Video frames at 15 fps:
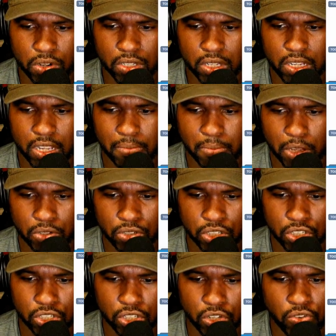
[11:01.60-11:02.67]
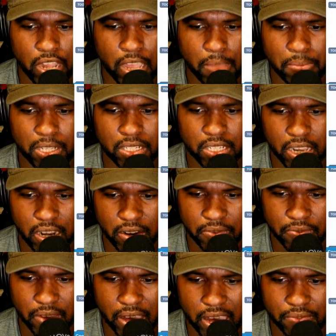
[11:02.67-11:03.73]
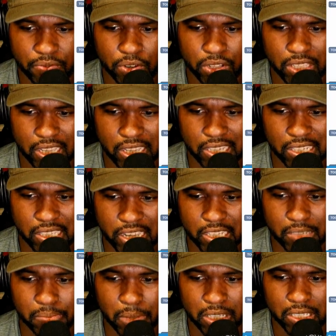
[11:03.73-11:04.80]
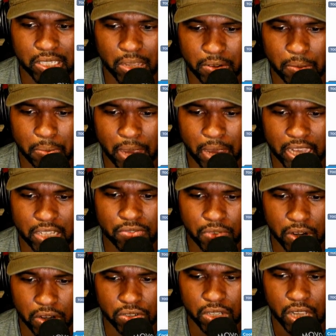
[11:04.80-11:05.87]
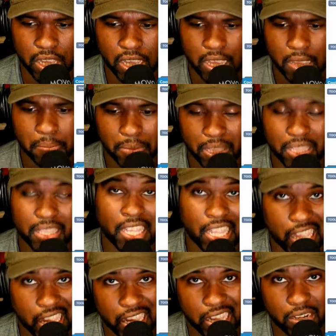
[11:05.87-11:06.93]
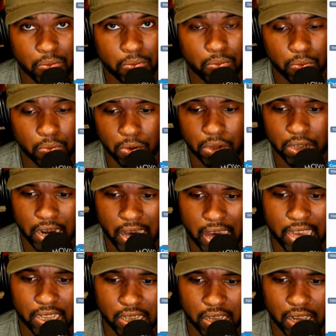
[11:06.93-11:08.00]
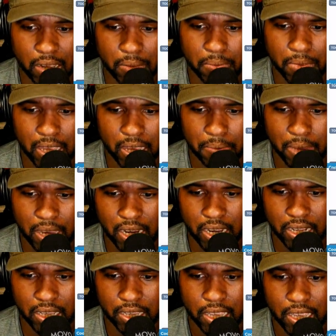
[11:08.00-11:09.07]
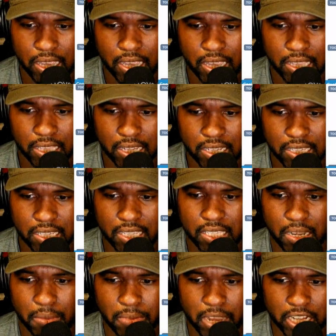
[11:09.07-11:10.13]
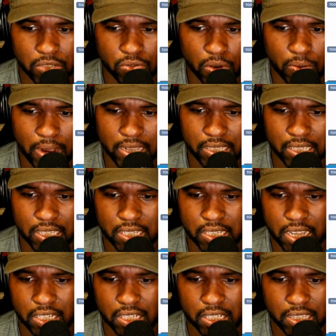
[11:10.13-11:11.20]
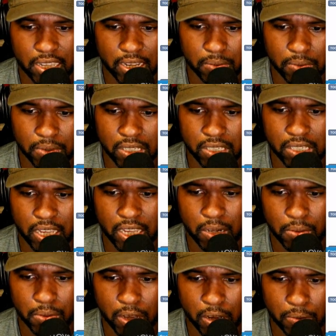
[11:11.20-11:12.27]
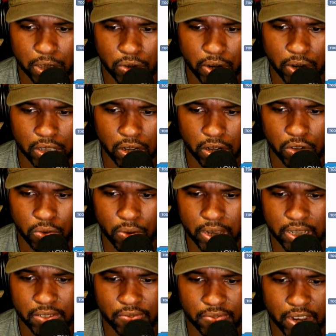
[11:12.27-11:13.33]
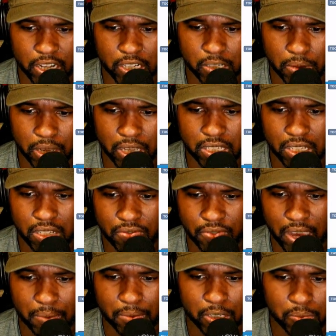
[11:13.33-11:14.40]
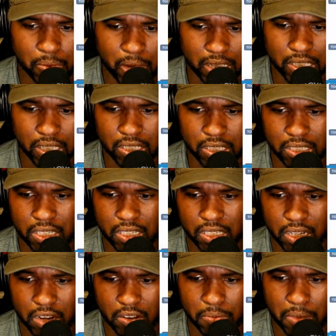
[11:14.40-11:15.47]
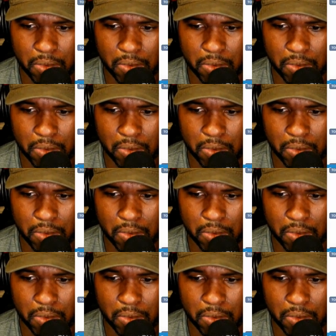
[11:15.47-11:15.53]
and commotions, do not be terrified, for these things must come to pass first. But the end will not come immediately." Then he said to them, "Nation will rise against nation, kingdom against kingdom. There will be great earthquakes in various places, famines, pestilences, and there will be